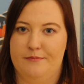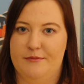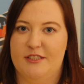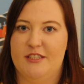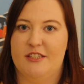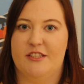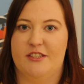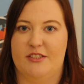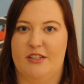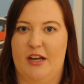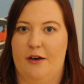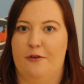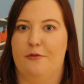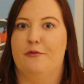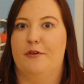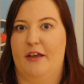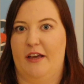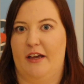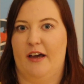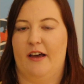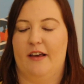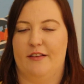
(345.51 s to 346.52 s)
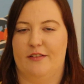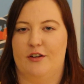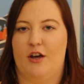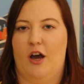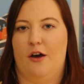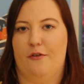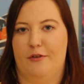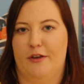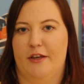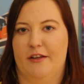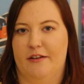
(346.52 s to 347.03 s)
stuff like iced
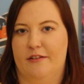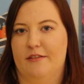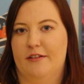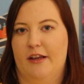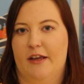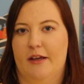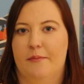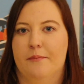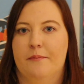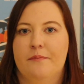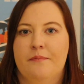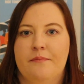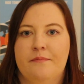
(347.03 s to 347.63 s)
coffee and tea.